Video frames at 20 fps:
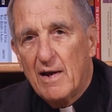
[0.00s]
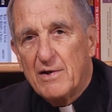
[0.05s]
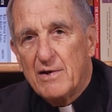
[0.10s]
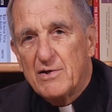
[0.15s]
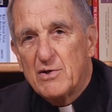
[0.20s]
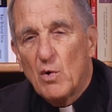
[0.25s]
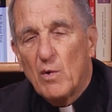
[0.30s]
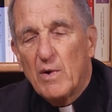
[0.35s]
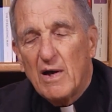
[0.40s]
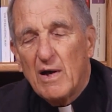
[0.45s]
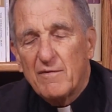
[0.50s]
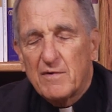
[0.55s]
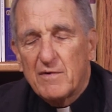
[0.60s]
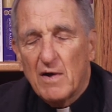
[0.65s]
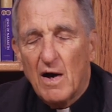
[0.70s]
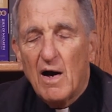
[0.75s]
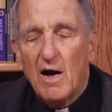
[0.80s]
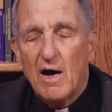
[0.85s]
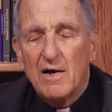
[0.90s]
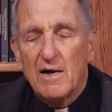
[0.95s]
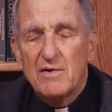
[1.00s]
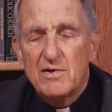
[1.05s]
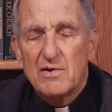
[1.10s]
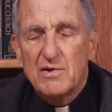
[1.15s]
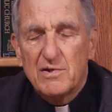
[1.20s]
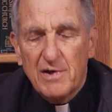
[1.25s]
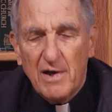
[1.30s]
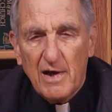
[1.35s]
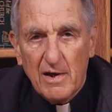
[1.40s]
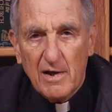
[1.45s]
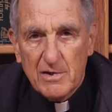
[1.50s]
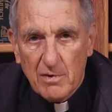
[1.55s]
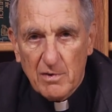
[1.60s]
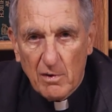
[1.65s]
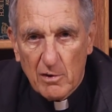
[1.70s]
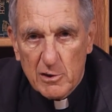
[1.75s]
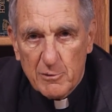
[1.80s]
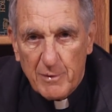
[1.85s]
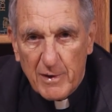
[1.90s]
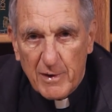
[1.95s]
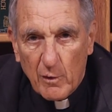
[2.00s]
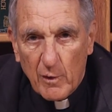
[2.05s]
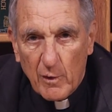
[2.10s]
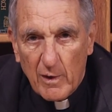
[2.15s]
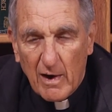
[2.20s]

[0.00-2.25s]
And so we have to unsay it, so to speak.